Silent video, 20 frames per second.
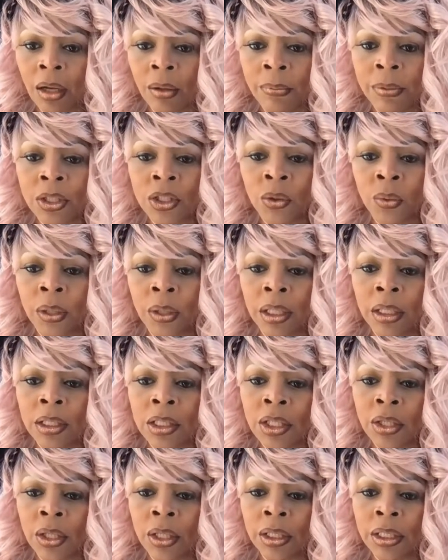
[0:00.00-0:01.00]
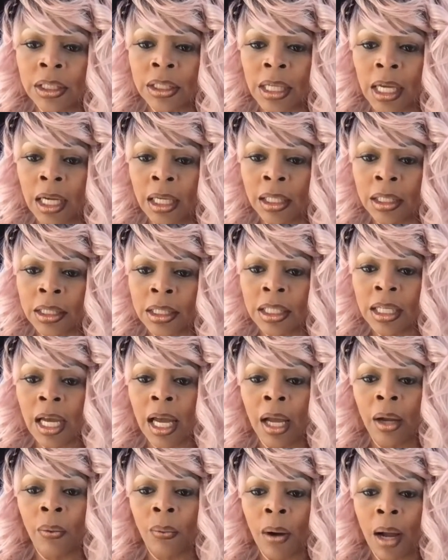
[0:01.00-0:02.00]
between interior design and
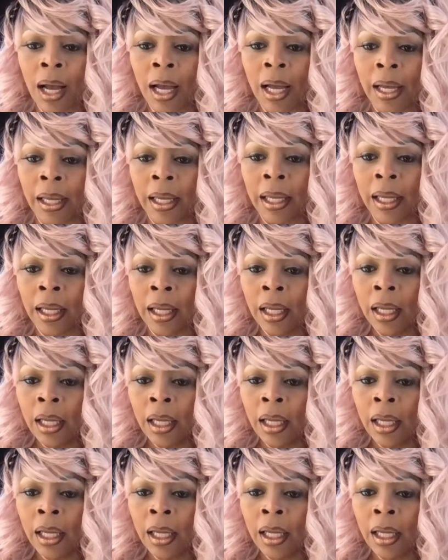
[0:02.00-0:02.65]
DIY,